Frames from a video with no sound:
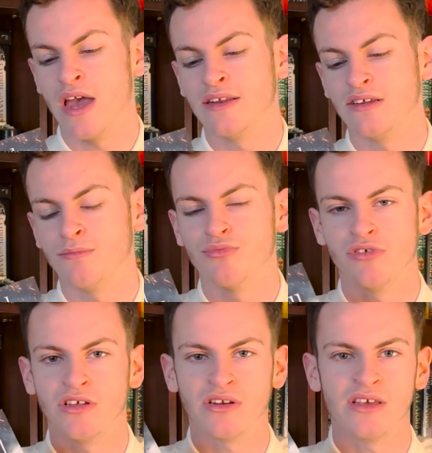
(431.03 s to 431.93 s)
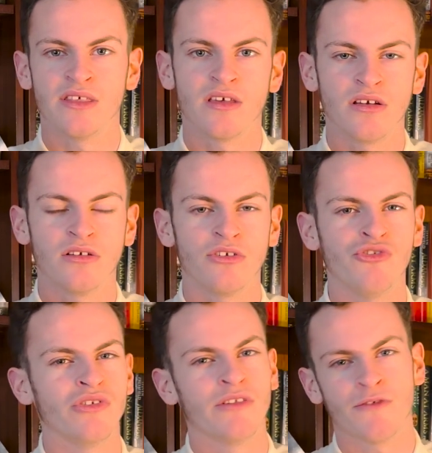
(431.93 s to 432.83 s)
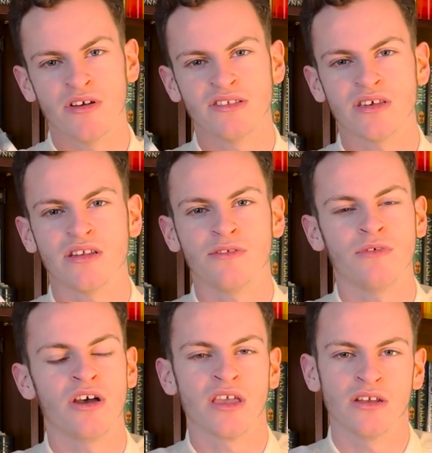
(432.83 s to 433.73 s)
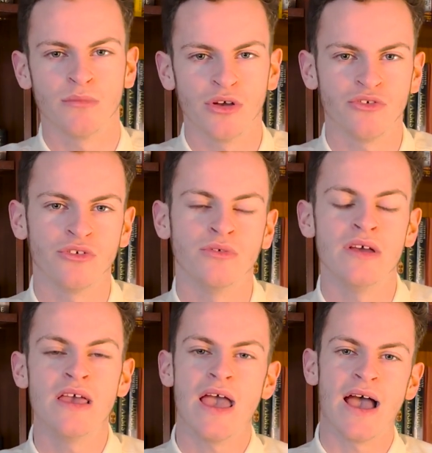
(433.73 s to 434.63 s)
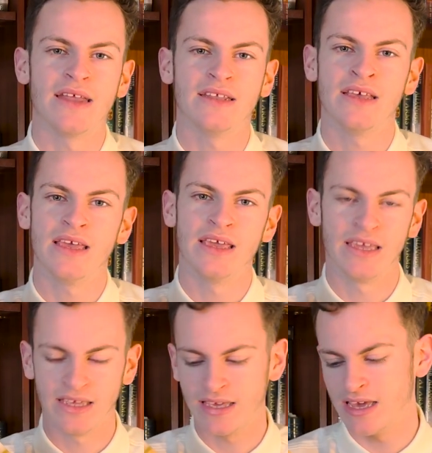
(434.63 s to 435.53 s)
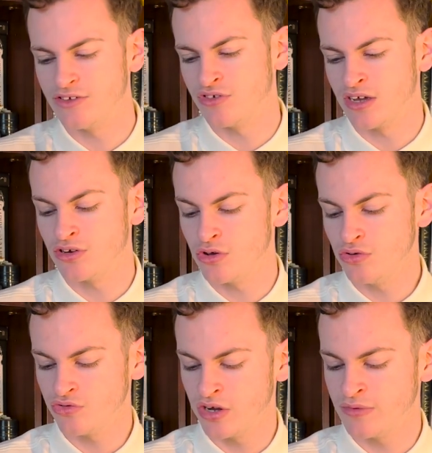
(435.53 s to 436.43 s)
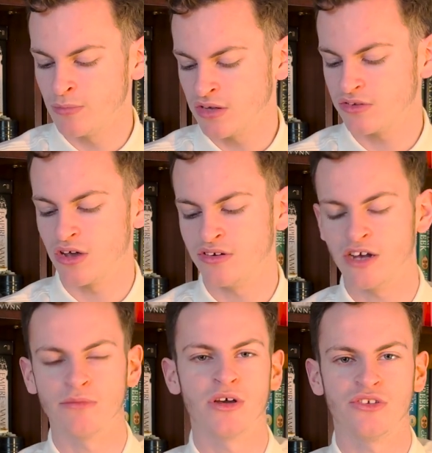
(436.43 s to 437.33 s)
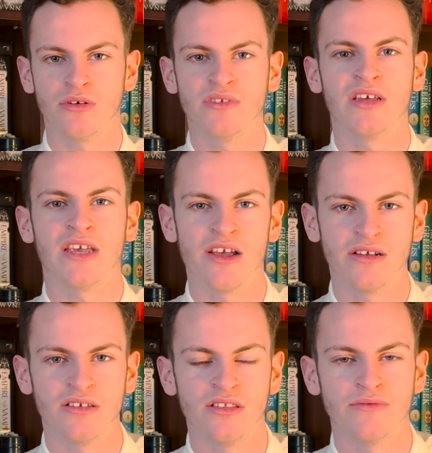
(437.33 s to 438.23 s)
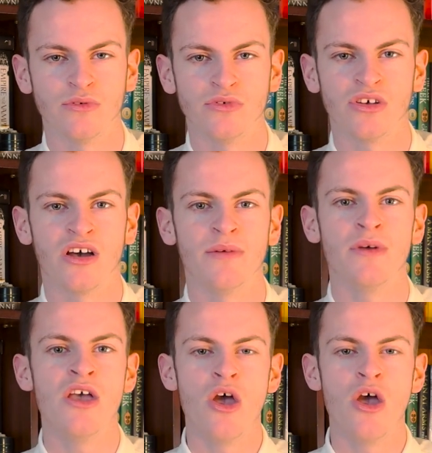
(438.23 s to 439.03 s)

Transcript: ended brilliantly, that the conclusion is very satisfying and emotional and engaging, and Uhtred must go down in my top 10 characters of all time.